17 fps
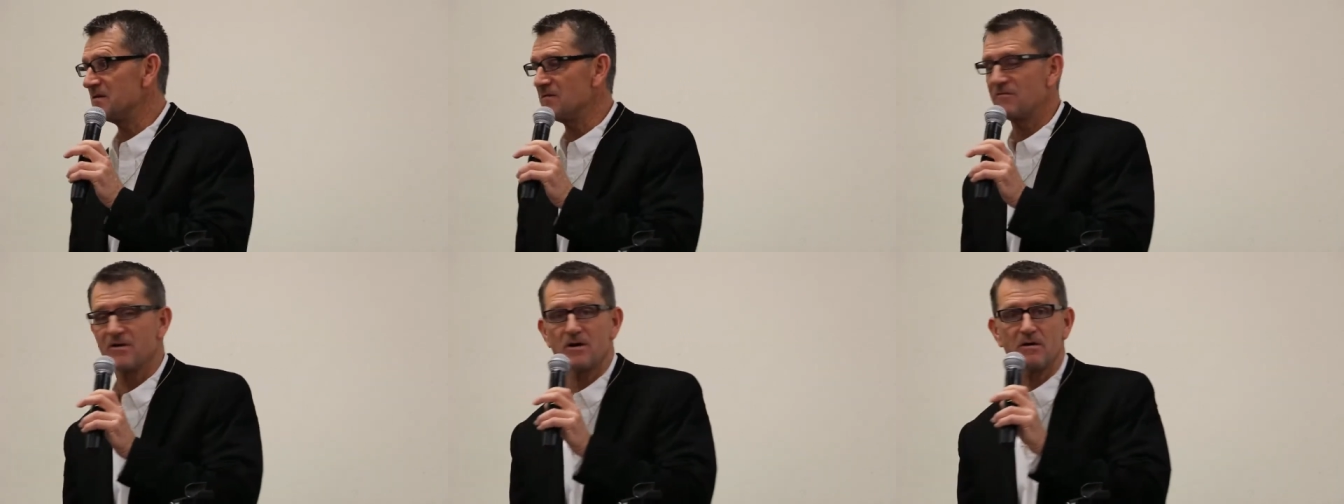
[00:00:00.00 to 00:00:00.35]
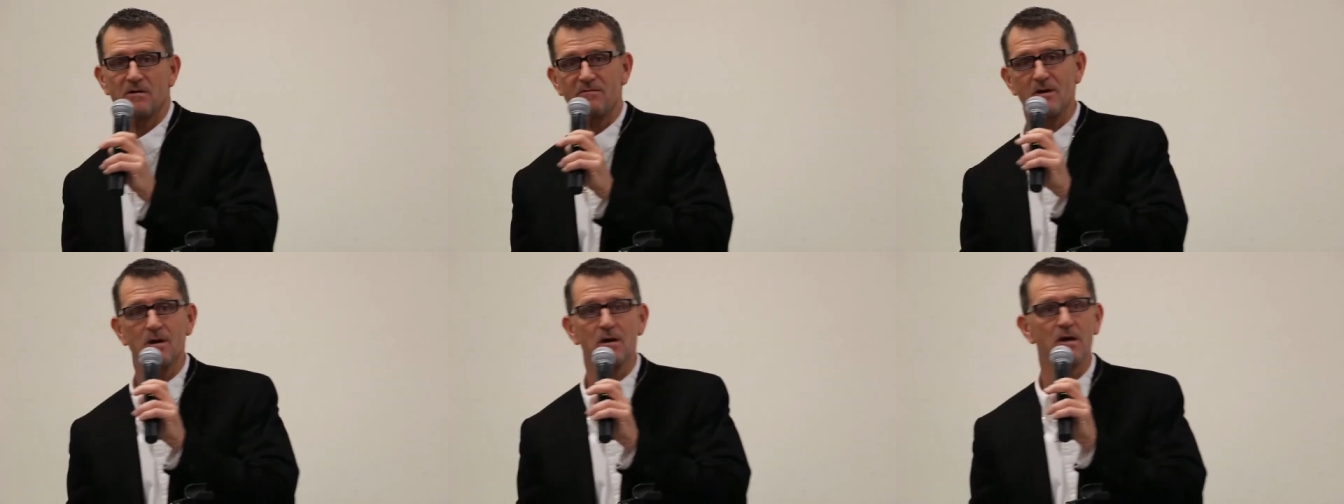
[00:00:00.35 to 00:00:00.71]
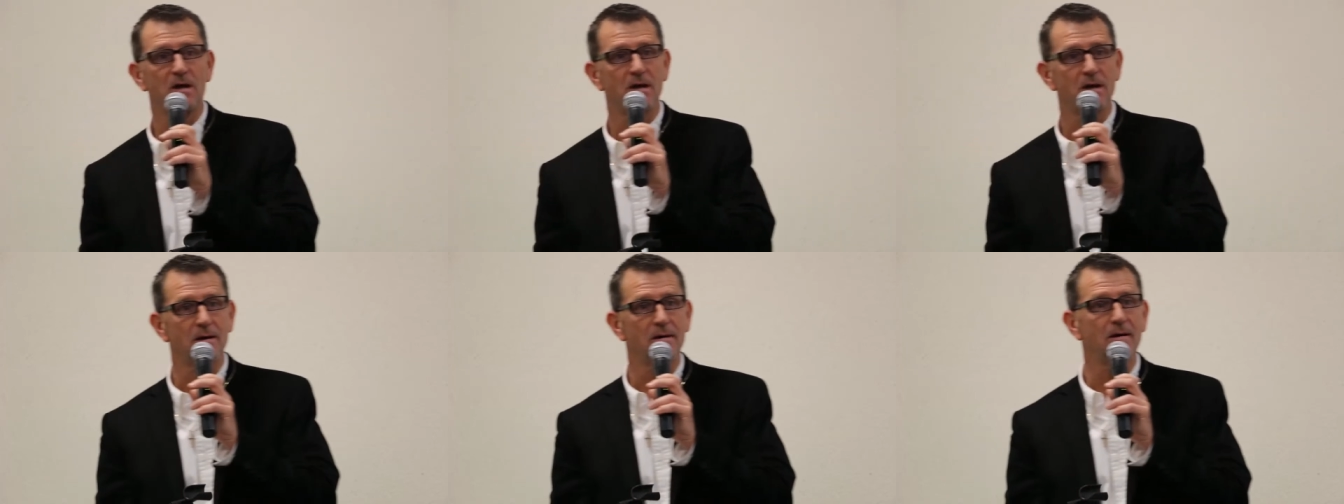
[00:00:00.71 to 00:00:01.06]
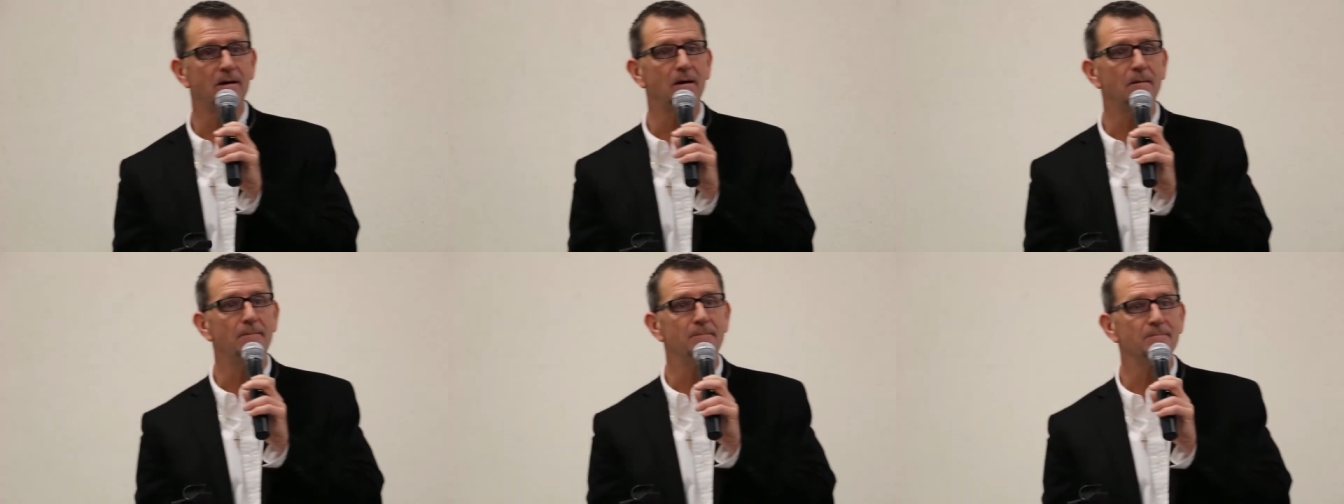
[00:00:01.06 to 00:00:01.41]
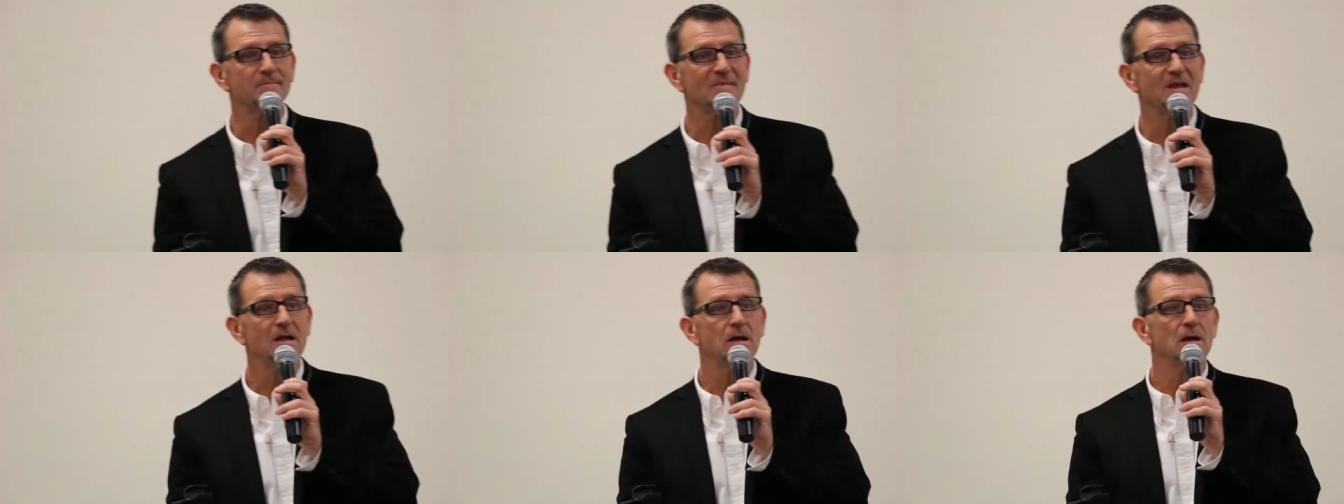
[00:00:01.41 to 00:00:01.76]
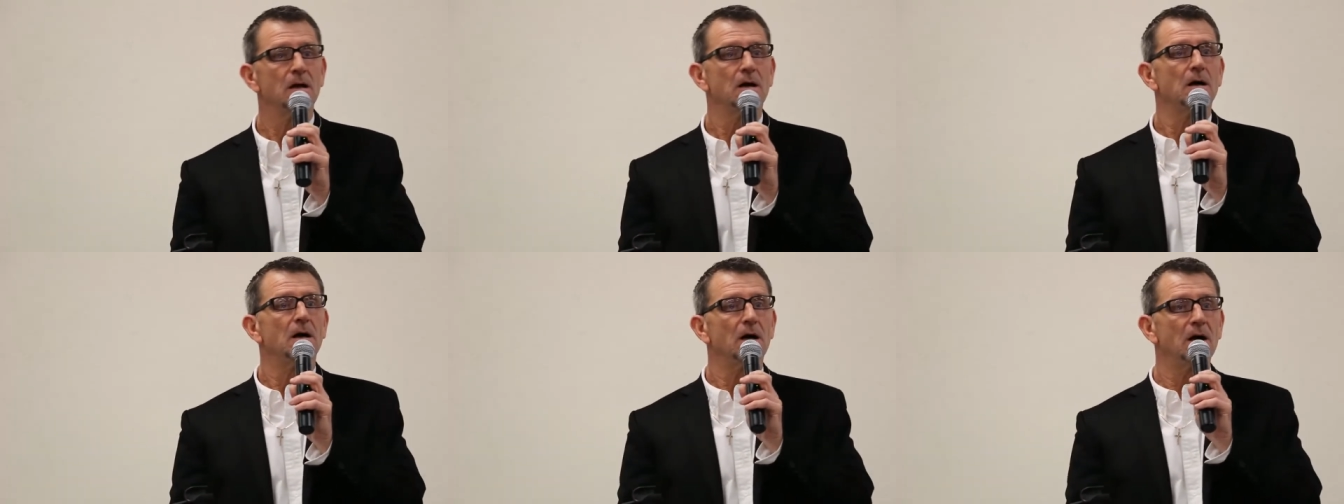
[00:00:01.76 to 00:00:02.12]
They're very, very, um,
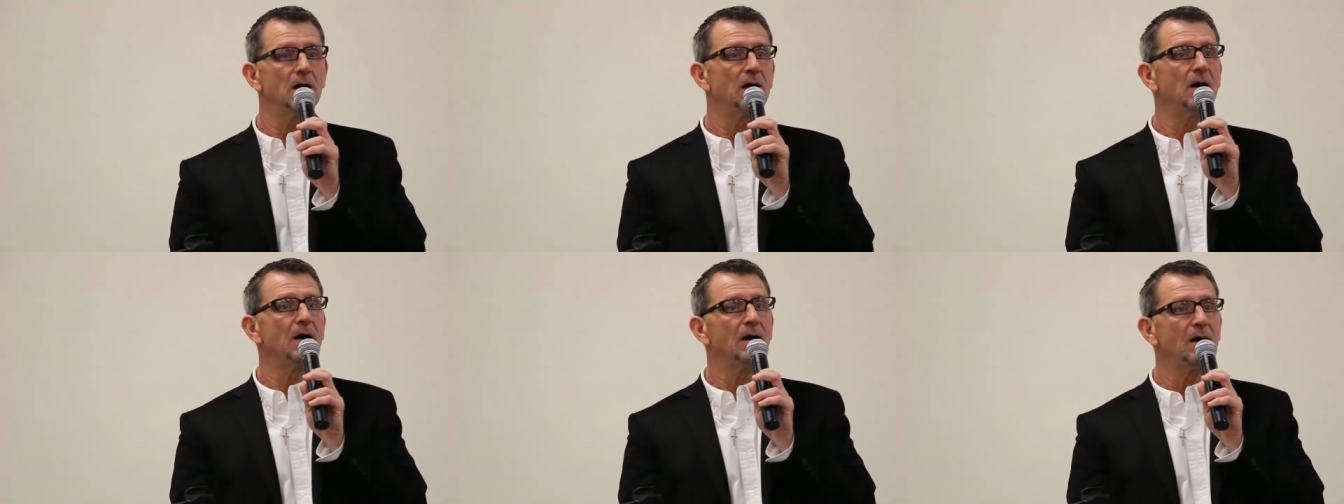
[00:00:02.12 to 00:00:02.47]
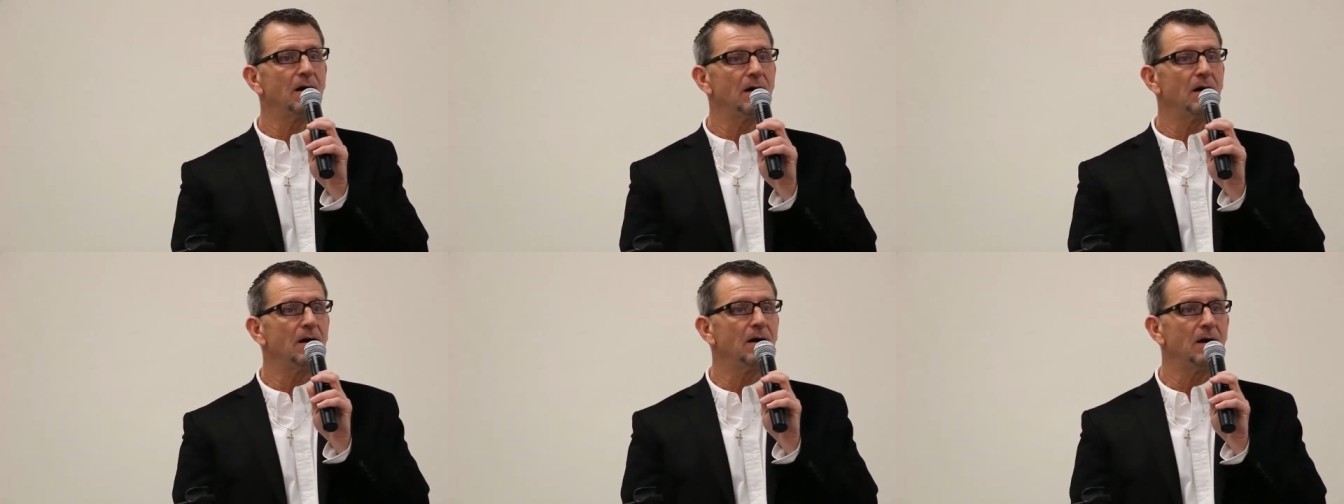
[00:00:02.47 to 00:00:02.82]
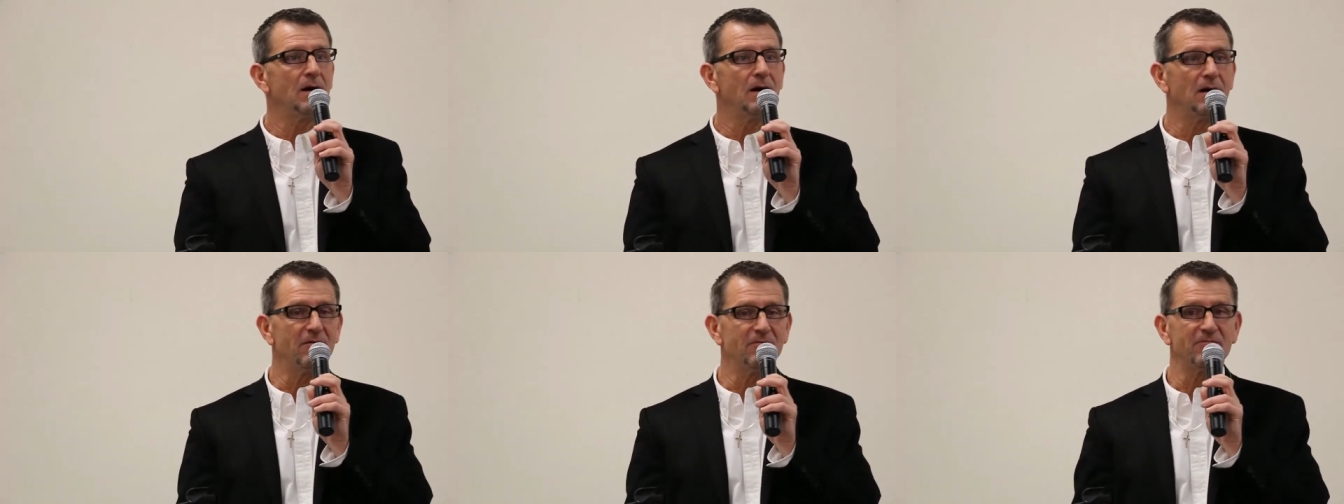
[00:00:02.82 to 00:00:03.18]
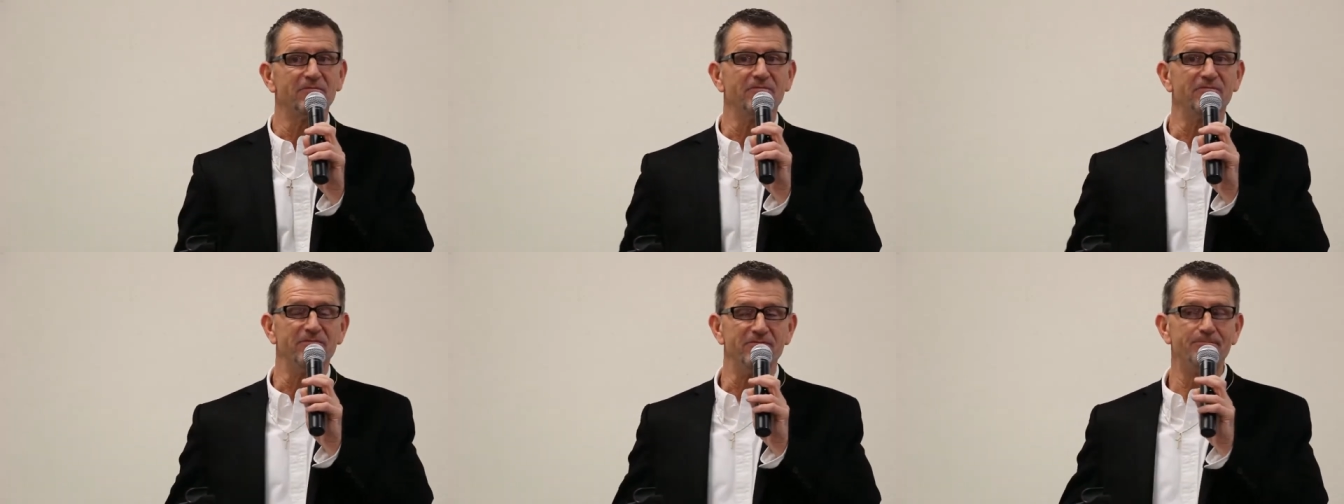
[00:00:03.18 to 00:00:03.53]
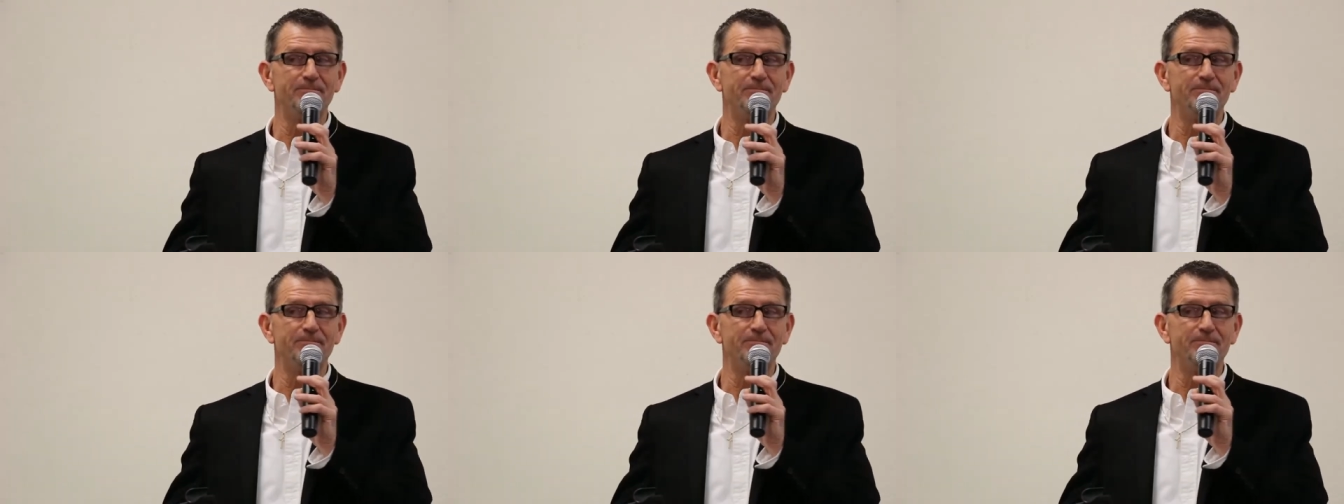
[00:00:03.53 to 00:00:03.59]
uh, uh,